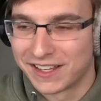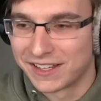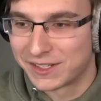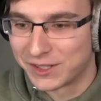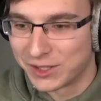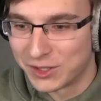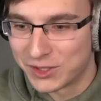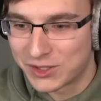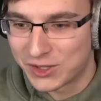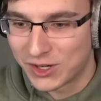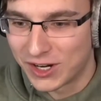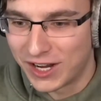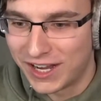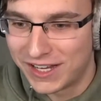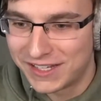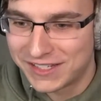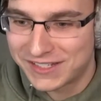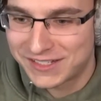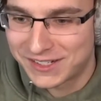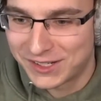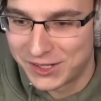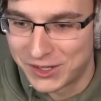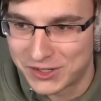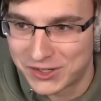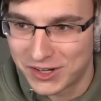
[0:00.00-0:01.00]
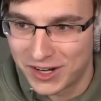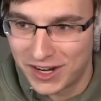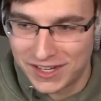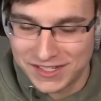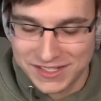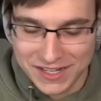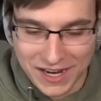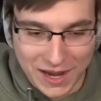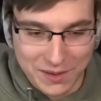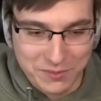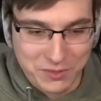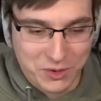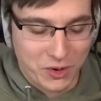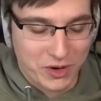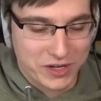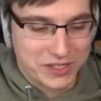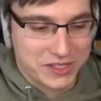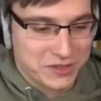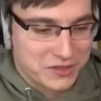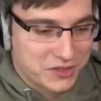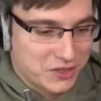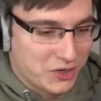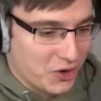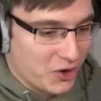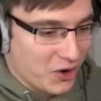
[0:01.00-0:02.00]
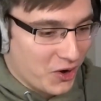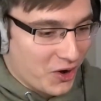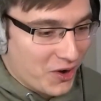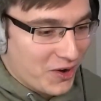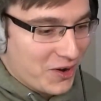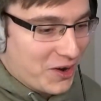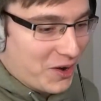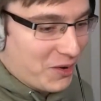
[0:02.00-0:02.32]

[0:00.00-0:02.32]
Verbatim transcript: close your eyes. Close your eyes. I'm going to turn